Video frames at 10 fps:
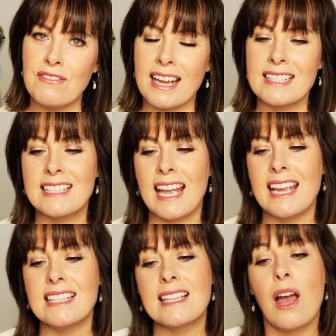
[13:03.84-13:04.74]

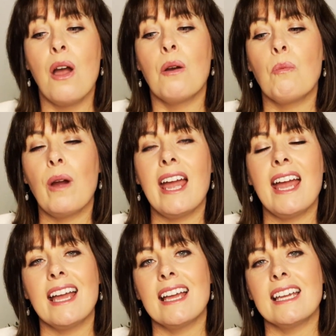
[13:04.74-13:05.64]
vaccines,
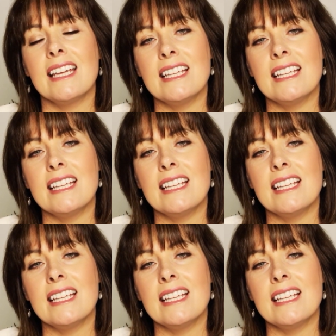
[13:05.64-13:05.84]
where